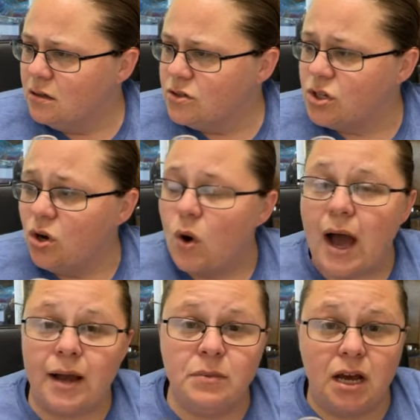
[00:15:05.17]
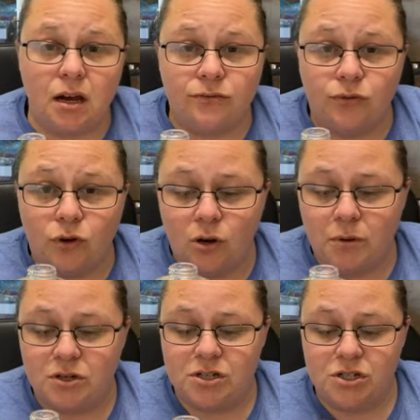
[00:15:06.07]
So I'm not a floral
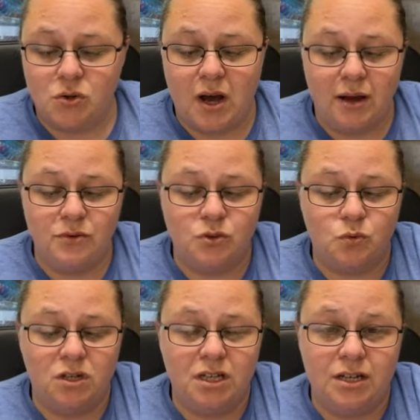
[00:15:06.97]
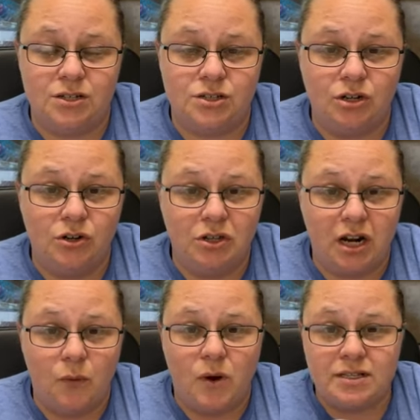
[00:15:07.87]
person, so I was really concerned
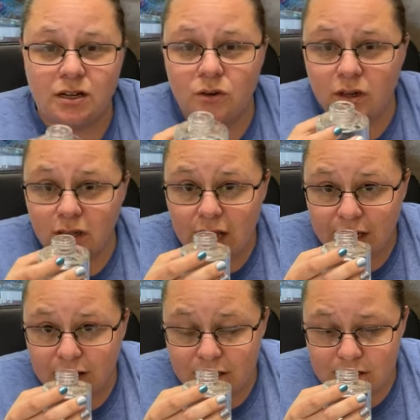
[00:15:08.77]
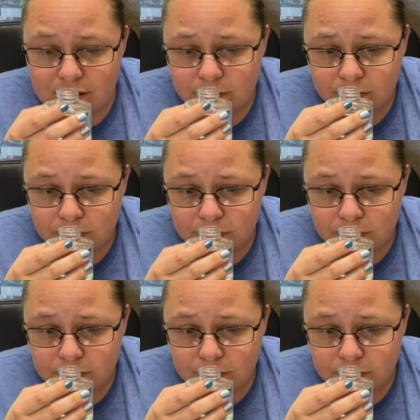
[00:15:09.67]
that I wasn't going to like this